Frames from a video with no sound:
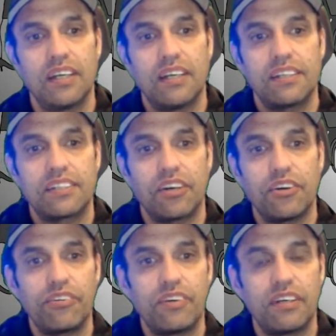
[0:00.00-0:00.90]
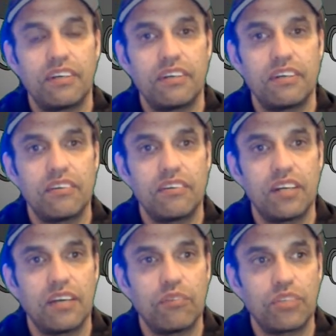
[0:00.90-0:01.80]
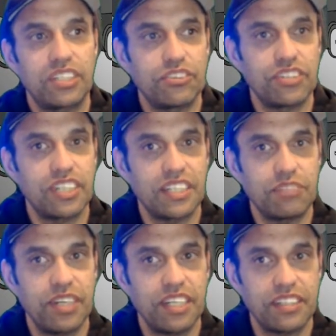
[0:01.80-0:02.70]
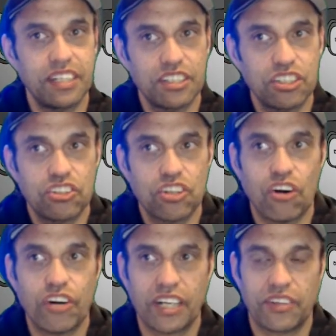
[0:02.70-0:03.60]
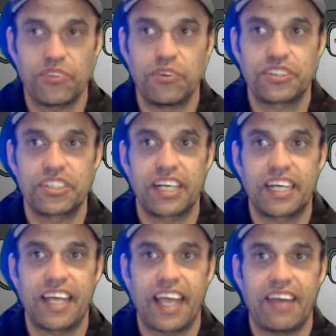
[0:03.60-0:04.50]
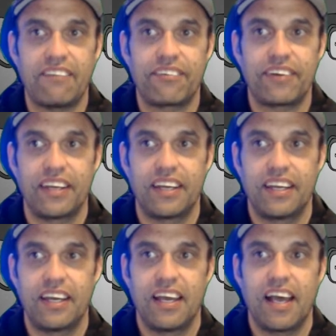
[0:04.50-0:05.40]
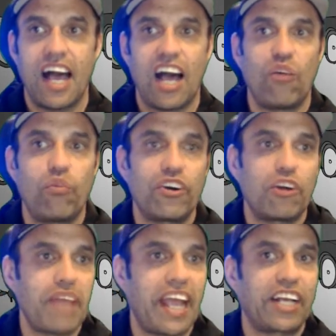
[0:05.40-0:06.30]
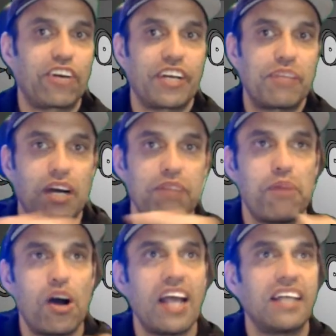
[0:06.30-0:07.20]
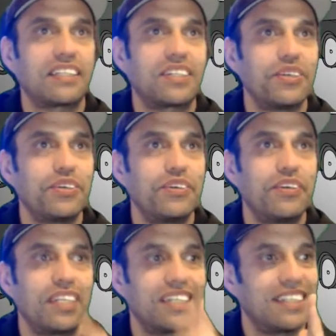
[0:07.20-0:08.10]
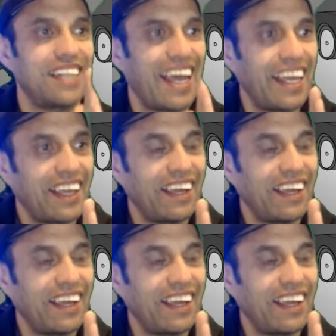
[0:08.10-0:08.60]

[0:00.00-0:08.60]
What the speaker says: So what's interesting to me is the historic thoughts I can have are where I'm anchoring my bias to today,